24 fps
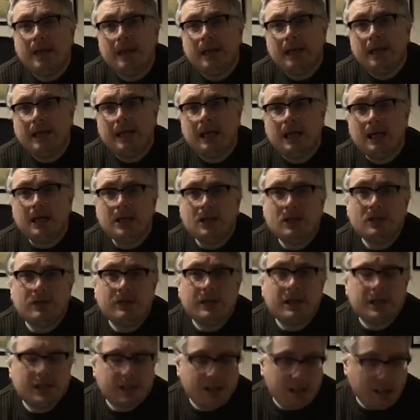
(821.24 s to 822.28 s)
Kelly,
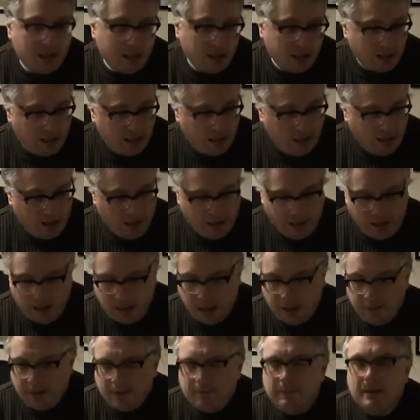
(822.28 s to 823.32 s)
Tracy
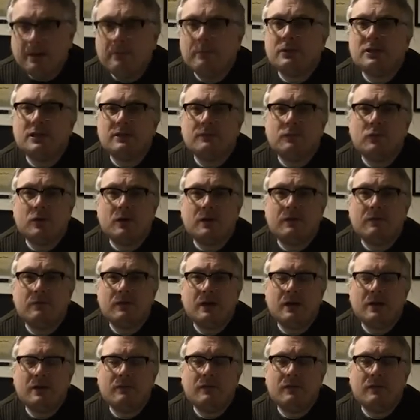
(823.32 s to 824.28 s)
and the members have worked very,